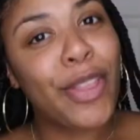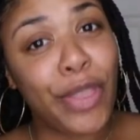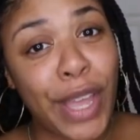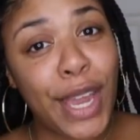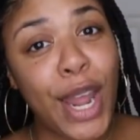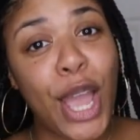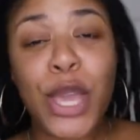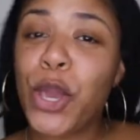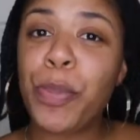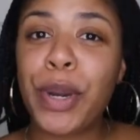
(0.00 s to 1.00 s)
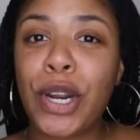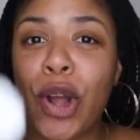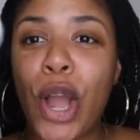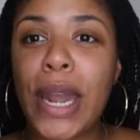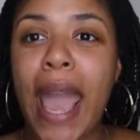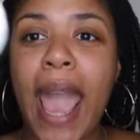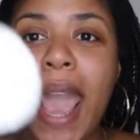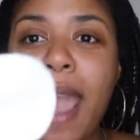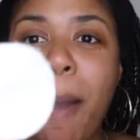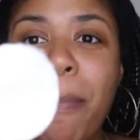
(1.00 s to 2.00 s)
Then you put it on
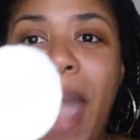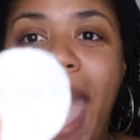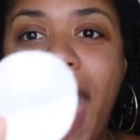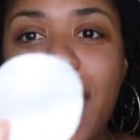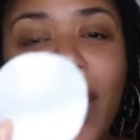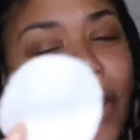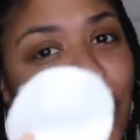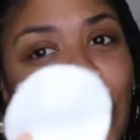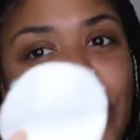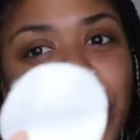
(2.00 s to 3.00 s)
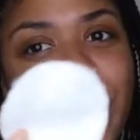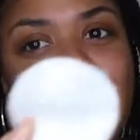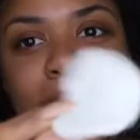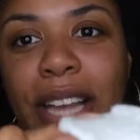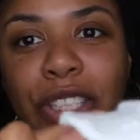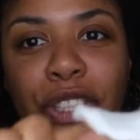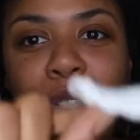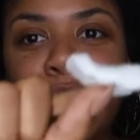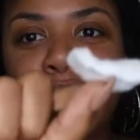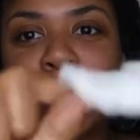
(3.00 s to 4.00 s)
a pad of your choice. I just
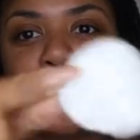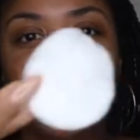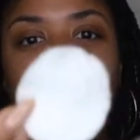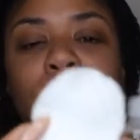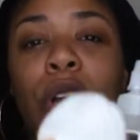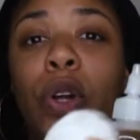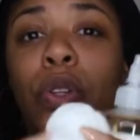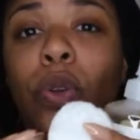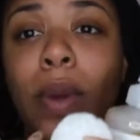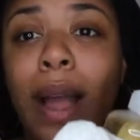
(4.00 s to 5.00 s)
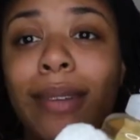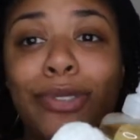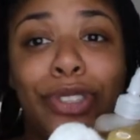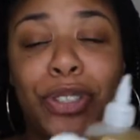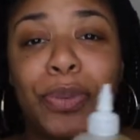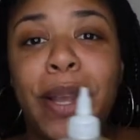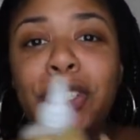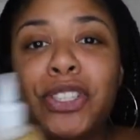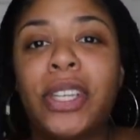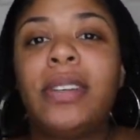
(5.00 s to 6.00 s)
use a general little cotton
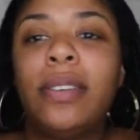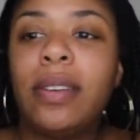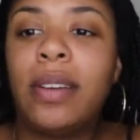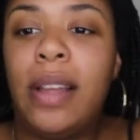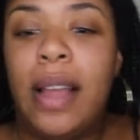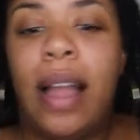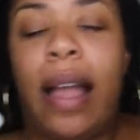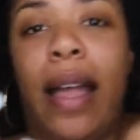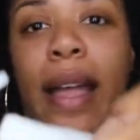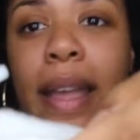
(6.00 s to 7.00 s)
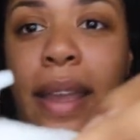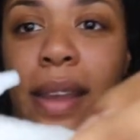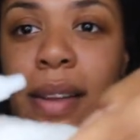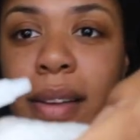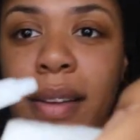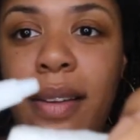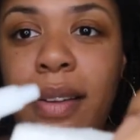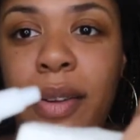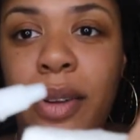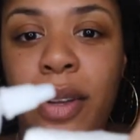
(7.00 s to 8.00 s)
situation. I
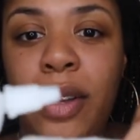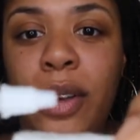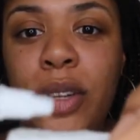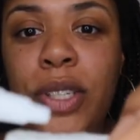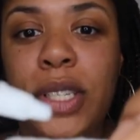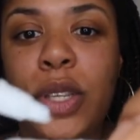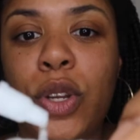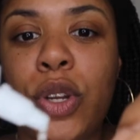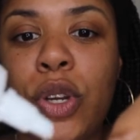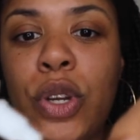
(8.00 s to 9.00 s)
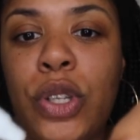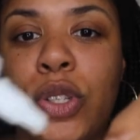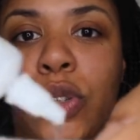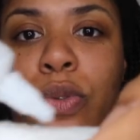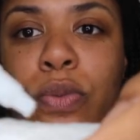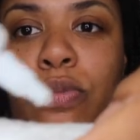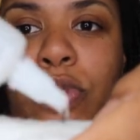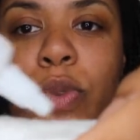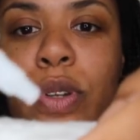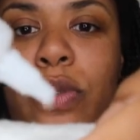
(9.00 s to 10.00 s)
just squirt,
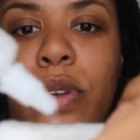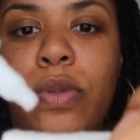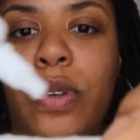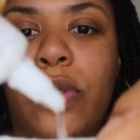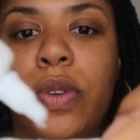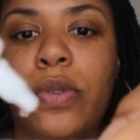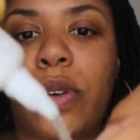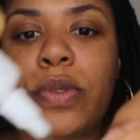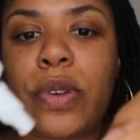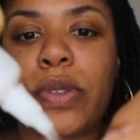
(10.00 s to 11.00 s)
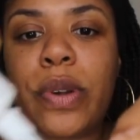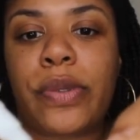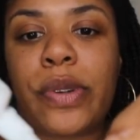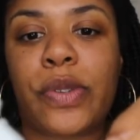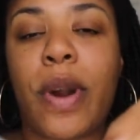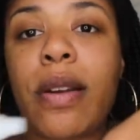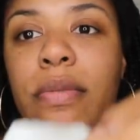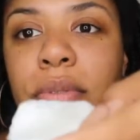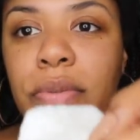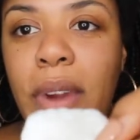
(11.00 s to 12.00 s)
squirt, squirt, squirt, squirt, squirt, squirt, squirt,
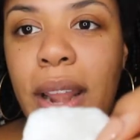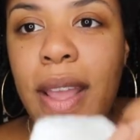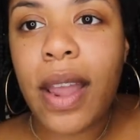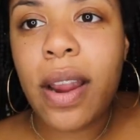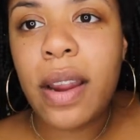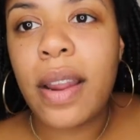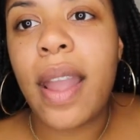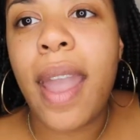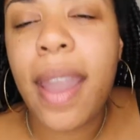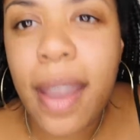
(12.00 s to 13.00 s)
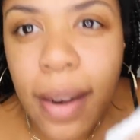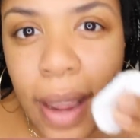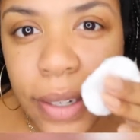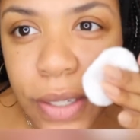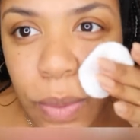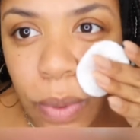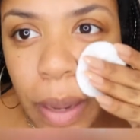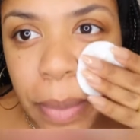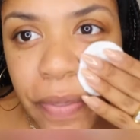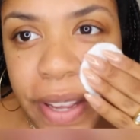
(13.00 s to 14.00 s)
squirt, right here. And I just
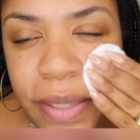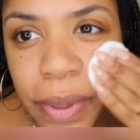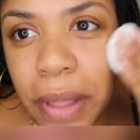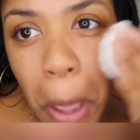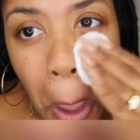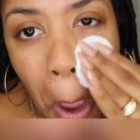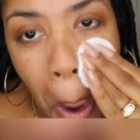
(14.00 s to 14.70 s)
wipe my face with it.